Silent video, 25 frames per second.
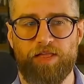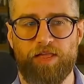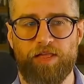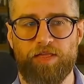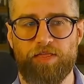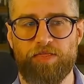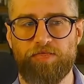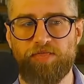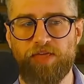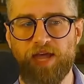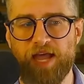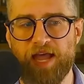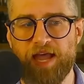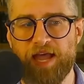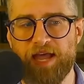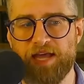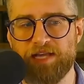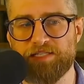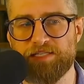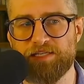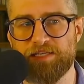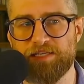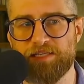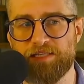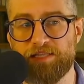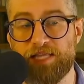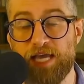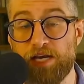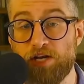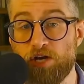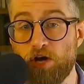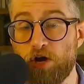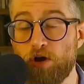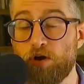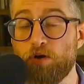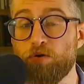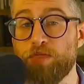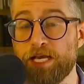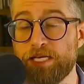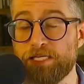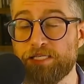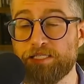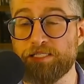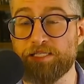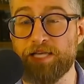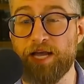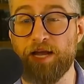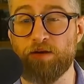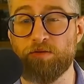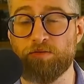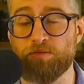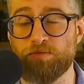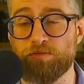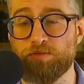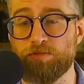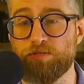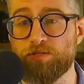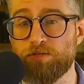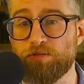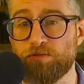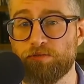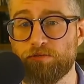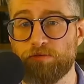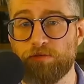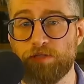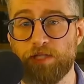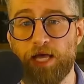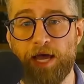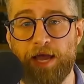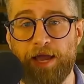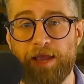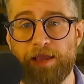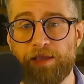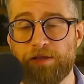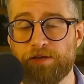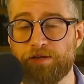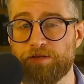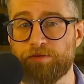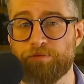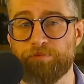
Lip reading: that they know they sound like